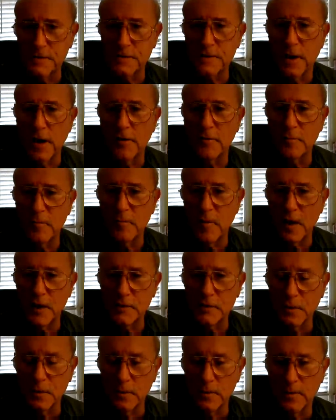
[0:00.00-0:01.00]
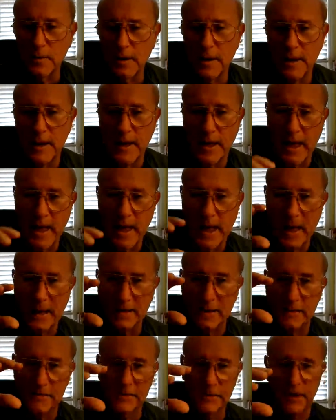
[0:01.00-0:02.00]
rings of muscle,
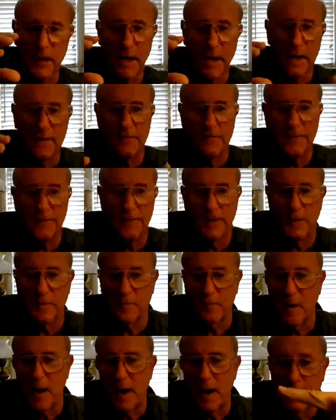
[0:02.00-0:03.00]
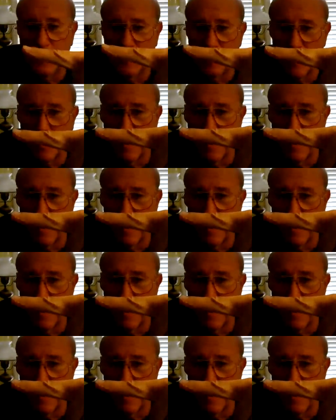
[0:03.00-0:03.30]
and it's got, if my